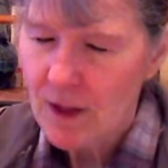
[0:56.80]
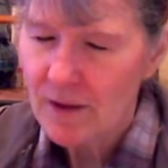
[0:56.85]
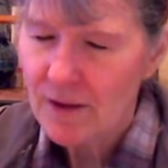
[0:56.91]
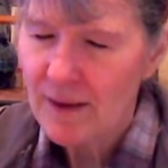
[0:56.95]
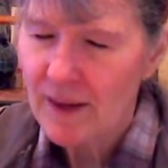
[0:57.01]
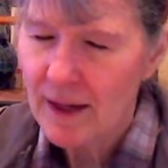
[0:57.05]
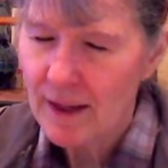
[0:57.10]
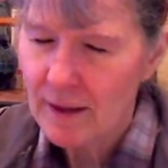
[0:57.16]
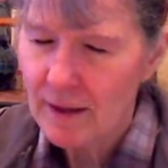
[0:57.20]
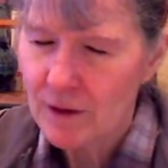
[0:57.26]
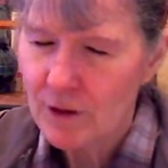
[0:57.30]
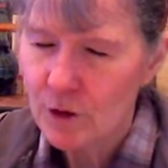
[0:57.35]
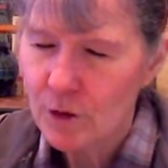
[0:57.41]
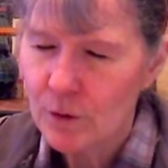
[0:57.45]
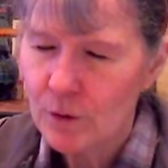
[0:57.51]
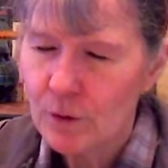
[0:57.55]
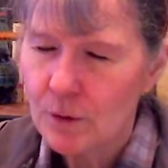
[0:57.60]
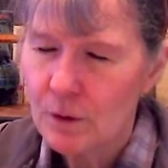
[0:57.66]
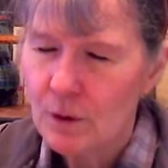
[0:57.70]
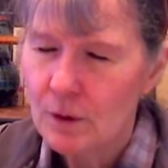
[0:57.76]
Thank
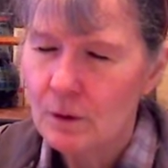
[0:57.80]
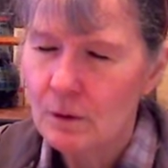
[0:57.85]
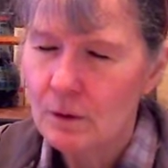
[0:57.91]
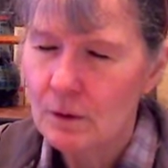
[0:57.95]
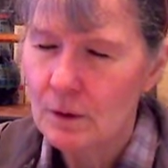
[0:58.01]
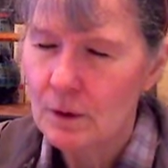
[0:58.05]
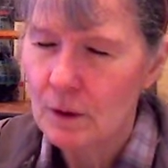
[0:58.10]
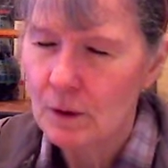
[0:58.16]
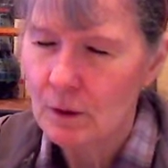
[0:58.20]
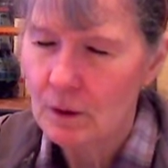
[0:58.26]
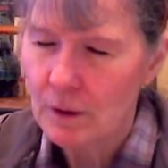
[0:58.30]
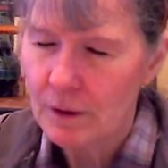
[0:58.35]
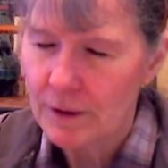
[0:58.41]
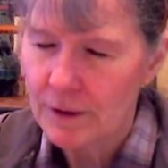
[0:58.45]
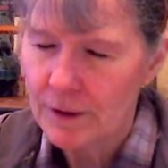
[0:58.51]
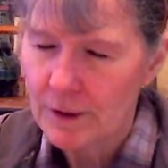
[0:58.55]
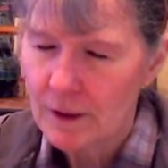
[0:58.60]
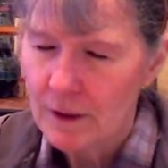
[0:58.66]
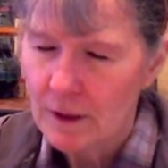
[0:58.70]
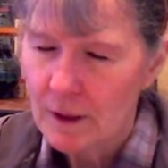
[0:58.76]
you,
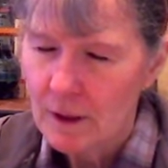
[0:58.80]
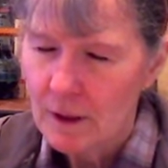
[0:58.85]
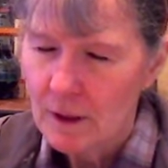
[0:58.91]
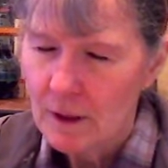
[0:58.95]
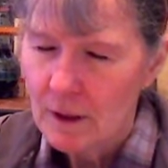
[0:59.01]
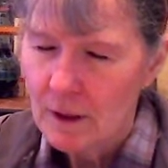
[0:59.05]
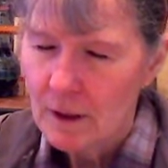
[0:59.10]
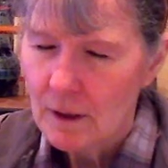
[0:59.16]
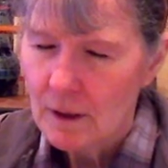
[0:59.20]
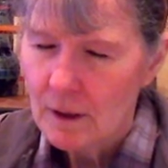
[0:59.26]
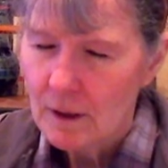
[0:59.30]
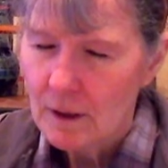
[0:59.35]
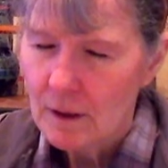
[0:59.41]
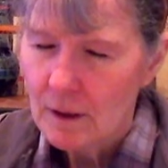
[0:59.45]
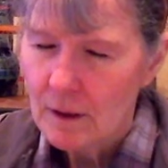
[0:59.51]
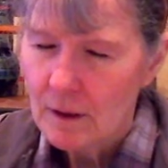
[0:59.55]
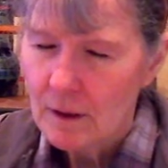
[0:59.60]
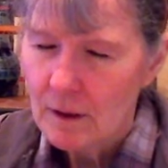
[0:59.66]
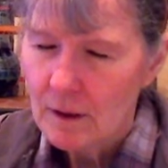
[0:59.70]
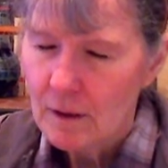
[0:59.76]
Lord,
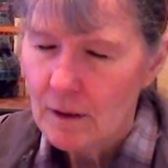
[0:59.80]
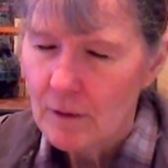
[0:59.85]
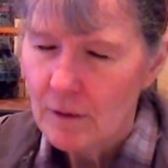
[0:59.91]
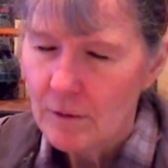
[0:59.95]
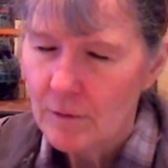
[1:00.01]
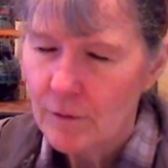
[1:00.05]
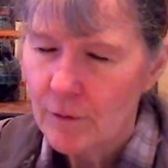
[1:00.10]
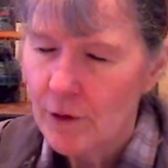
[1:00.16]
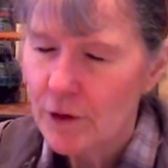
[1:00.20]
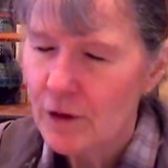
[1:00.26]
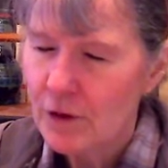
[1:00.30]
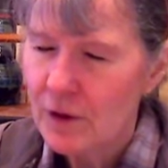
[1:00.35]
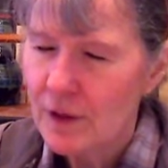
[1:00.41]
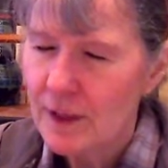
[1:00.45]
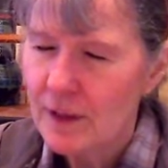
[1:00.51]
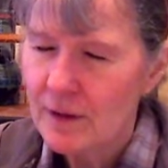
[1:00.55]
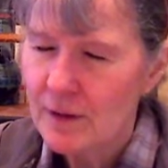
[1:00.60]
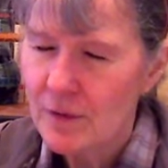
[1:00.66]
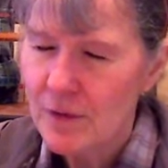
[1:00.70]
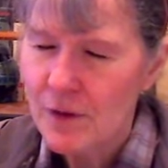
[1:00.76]
for your
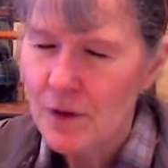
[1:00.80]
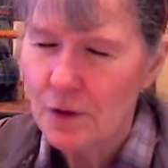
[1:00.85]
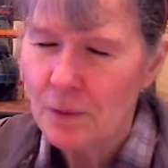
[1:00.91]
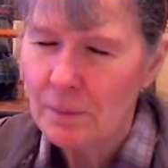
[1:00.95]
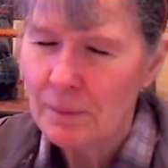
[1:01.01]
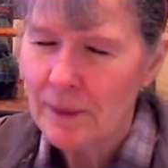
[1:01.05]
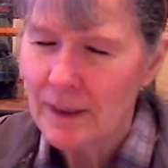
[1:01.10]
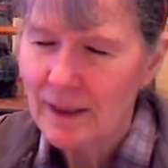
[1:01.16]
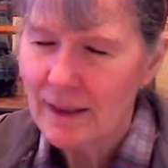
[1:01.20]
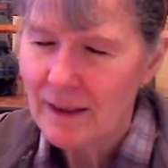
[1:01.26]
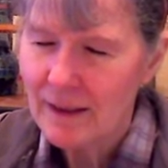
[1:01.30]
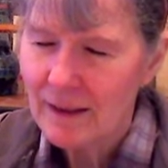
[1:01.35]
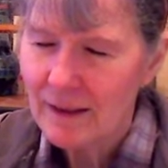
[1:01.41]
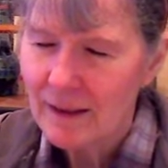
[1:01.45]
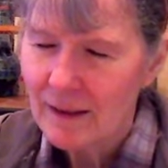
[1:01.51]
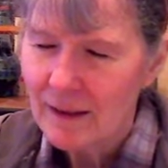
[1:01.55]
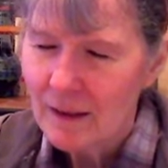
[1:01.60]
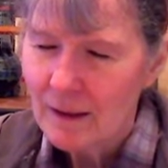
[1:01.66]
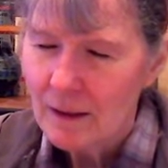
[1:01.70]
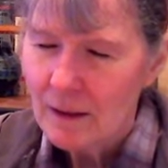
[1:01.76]
gifts are many
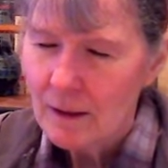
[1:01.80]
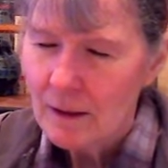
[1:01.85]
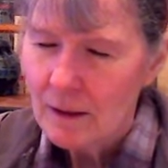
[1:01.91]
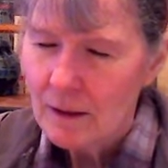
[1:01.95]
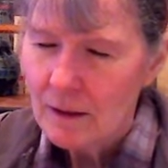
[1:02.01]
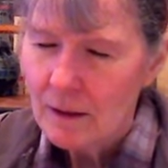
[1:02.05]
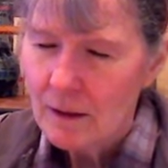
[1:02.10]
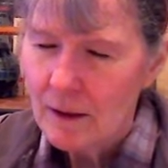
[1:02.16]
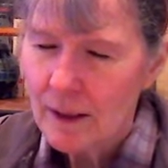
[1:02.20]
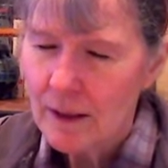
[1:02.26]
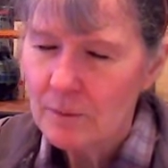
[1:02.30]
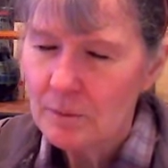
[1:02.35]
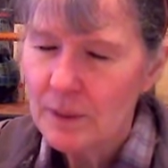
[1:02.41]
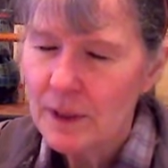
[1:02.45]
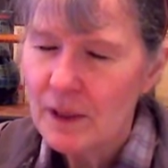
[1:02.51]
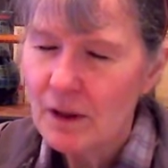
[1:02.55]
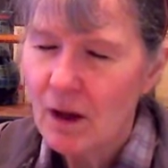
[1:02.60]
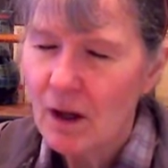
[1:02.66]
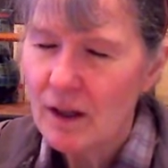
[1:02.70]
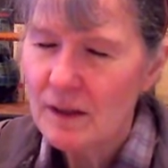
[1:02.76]
and
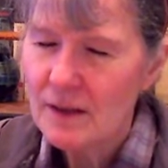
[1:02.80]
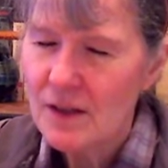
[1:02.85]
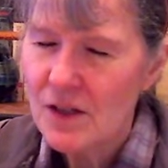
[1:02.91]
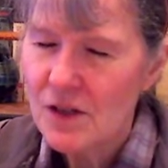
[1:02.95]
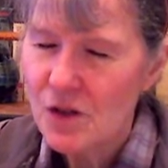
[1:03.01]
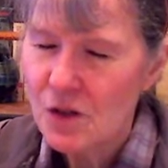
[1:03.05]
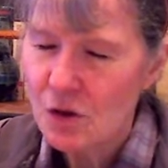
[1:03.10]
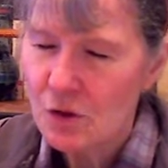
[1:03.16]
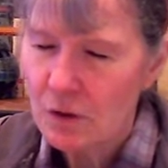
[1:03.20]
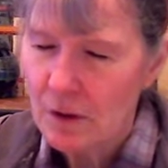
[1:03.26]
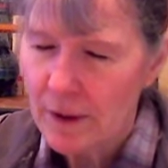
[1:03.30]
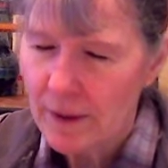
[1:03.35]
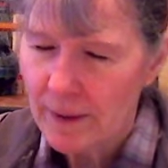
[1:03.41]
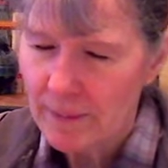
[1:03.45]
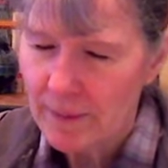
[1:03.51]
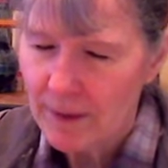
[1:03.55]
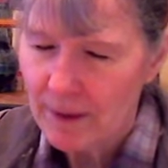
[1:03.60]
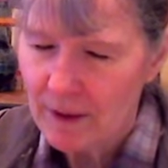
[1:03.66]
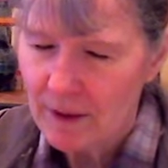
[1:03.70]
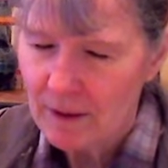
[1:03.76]
beyond
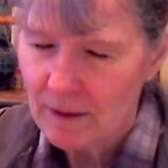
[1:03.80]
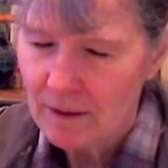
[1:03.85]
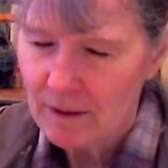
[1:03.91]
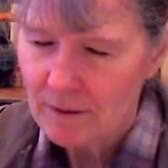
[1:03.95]
describing.